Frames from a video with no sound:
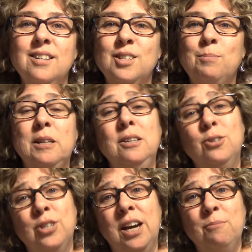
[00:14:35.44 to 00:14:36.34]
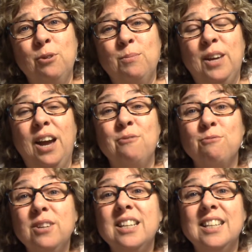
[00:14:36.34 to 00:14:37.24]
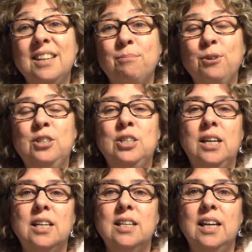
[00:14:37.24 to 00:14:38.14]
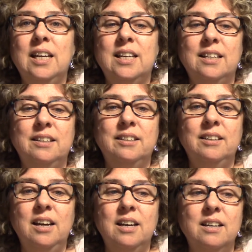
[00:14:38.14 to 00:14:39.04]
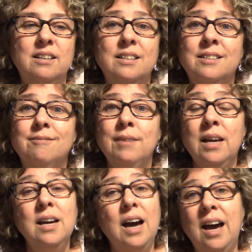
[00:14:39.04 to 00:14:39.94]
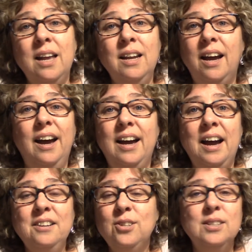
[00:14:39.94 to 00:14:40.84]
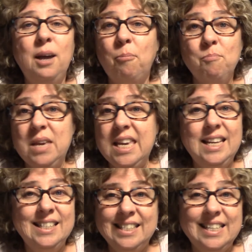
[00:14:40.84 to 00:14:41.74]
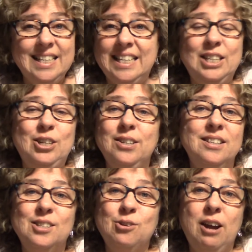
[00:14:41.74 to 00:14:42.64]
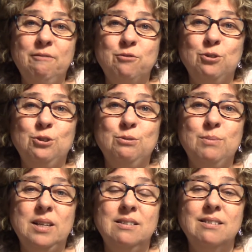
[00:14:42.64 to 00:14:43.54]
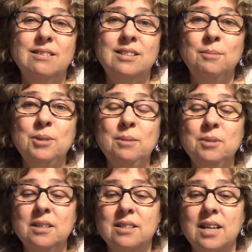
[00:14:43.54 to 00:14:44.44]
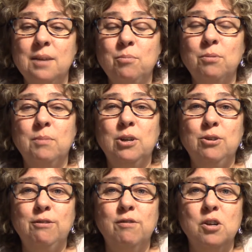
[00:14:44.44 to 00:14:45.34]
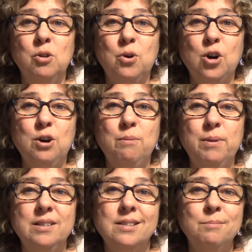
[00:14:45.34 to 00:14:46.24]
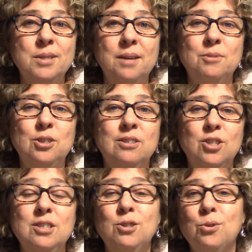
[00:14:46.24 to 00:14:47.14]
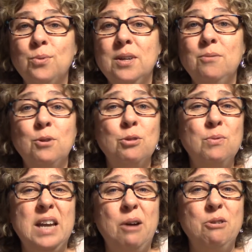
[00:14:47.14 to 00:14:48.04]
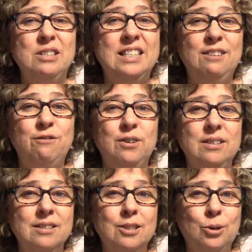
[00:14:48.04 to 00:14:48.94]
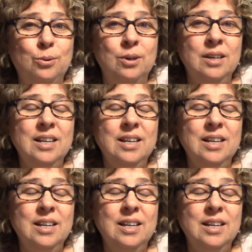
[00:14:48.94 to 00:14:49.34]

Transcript: spending your time with me. I really appreciate it, and because I just got me sitting here in this craft room, and sometimes I Skype with my girlfriend Laurel, but sometimes we're 3 hours different, so